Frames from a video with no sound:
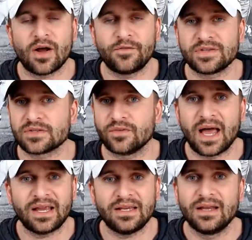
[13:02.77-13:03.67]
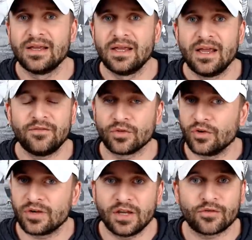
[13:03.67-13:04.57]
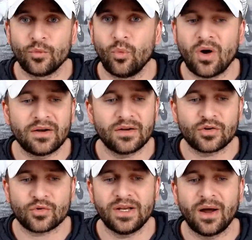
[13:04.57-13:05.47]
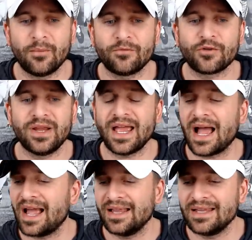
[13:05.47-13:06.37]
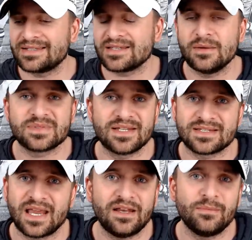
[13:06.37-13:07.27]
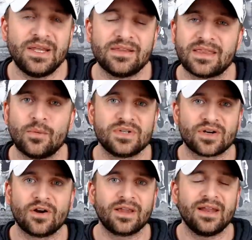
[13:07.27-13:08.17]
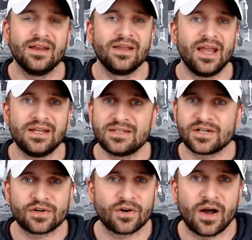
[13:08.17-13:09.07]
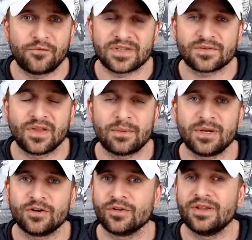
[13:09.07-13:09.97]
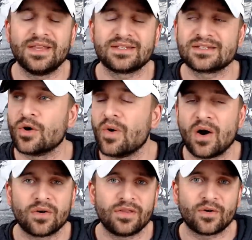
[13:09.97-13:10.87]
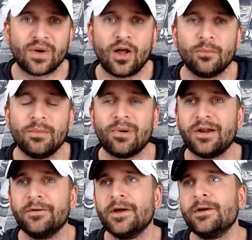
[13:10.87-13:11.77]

offensive line, if you're looking for one, Creed Humphrey. It seems insane to me that they would target an interior offensive lineman early. That's so out of their realm. But